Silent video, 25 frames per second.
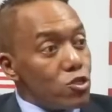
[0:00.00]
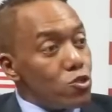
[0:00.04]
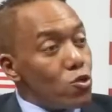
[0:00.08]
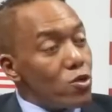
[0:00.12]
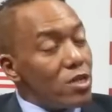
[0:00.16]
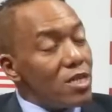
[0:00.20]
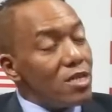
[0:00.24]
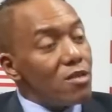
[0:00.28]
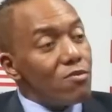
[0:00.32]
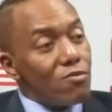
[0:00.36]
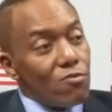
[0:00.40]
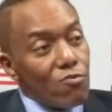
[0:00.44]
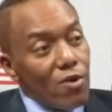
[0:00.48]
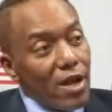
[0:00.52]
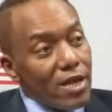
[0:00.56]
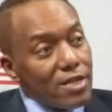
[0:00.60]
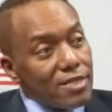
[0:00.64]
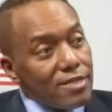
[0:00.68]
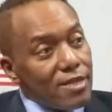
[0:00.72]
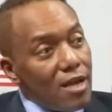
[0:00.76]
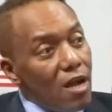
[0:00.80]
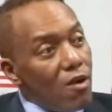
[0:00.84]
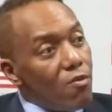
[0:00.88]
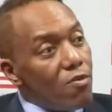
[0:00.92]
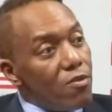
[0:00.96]
talking right
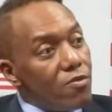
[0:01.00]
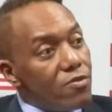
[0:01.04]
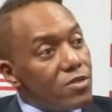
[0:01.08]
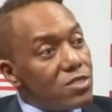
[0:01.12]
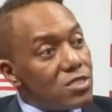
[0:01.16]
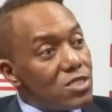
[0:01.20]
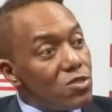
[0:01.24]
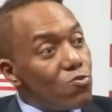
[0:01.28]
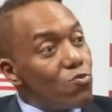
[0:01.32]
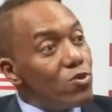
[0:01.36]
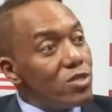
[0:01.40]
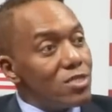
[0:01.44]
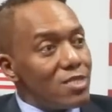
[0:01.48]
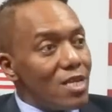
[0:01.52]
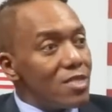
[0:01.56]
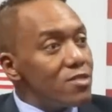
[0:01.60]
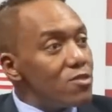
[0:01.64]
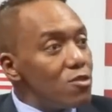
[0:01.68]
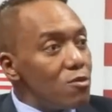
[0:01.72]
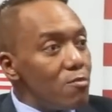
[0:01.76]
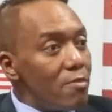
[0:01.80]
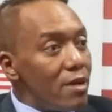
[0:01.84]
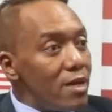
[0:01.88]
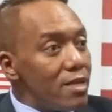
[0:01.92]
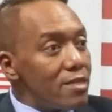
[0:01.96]
now this
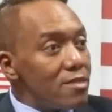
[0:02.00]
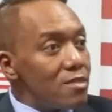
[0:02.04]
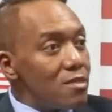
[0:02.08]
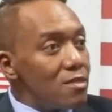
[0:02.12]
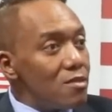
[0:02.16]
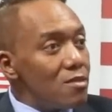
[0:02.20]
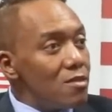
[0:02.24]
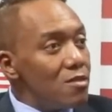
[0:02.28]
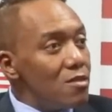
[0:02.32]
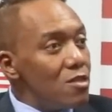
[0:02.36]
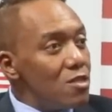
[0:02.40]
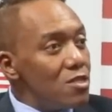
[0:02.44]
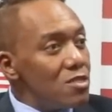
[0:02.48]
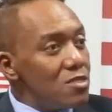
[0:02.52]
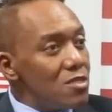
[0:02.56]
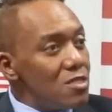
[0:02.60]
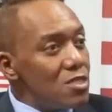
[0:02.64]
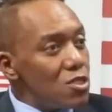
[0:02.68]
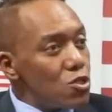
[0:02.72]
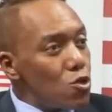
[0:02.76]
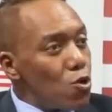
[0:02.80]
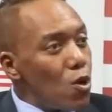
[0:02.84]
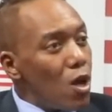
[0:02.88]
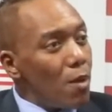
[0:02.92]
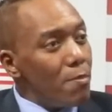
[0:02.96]
resettlement. Does
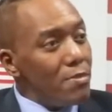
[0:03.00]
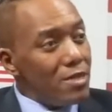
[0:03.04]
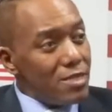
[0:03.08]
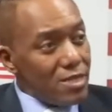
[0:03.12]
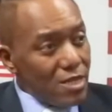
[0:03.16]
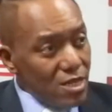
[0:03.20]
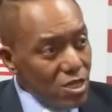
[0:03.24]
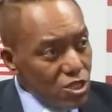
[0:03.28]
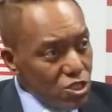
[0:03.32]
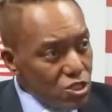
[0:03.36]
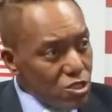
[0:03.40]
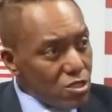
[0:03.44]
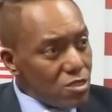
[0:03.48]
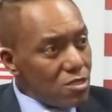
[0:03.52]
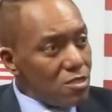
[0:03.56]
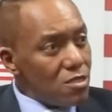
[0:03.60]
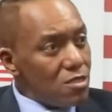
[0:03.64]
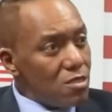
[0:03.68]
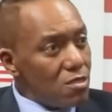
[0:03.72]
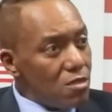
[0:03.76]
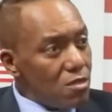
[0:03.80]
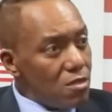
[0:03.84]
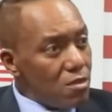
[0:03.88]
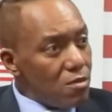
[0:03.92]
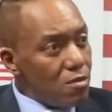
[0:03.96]
this
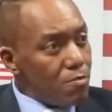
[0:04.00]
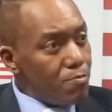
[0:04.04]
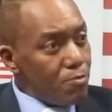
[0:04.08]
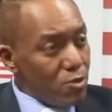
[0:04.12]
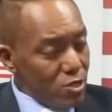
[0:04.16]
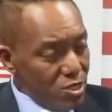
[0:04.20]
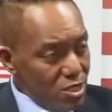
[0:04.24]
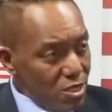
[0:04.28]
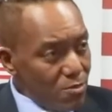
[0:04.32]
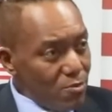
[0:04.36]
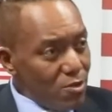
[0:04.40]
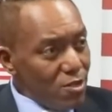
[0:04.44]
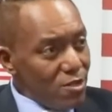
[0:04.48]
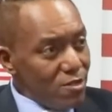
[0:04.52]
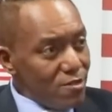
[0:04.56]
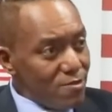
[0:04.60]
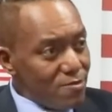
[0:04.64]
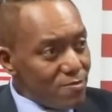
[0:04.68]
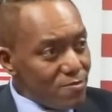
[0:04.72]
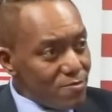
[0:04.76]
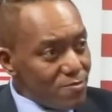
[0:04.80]
cohabitation possible?